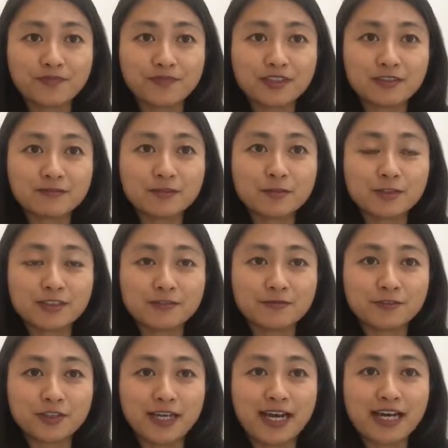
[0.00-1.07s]
of course,
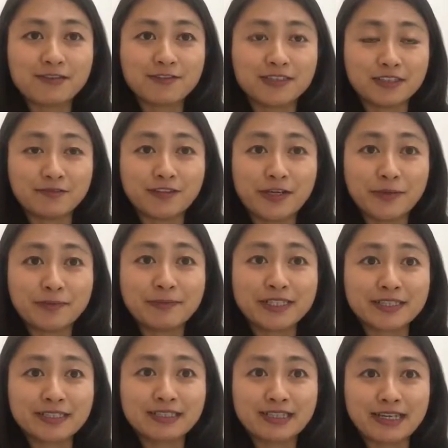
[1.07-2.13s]
if you're having a very
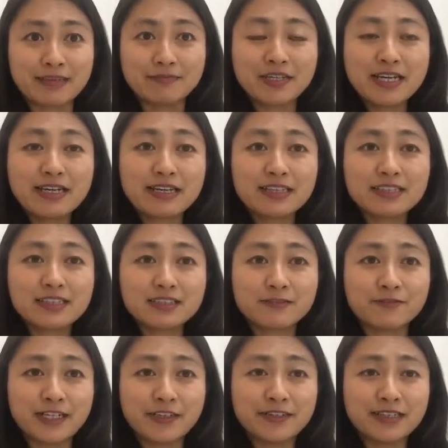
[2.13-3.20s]
big claim, it
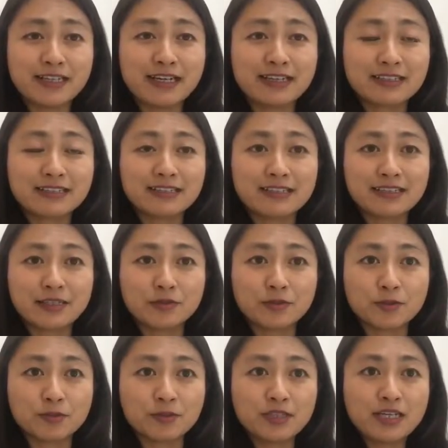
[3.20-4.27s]
is very likely they
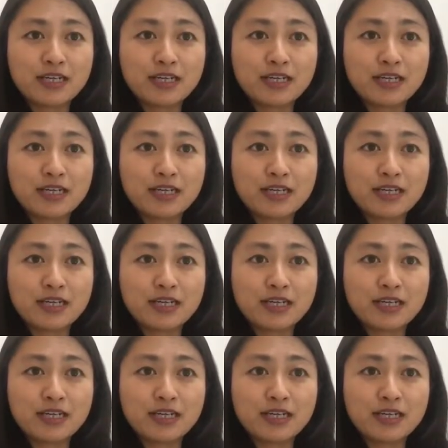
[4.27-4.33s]
will,